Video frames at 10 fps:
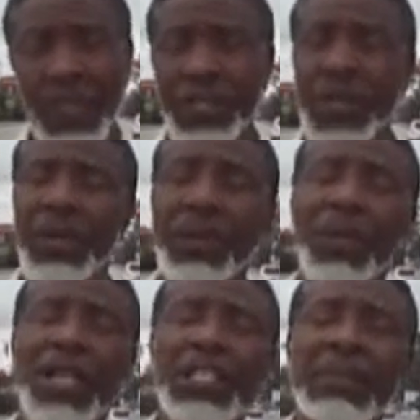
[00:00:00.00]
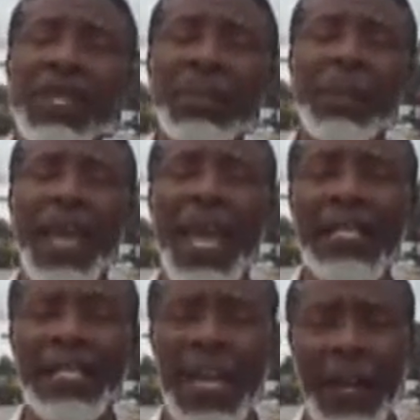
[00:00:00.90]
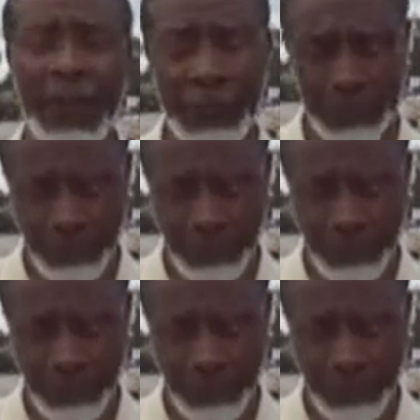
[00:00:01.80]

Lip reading: And so the question must be asked now.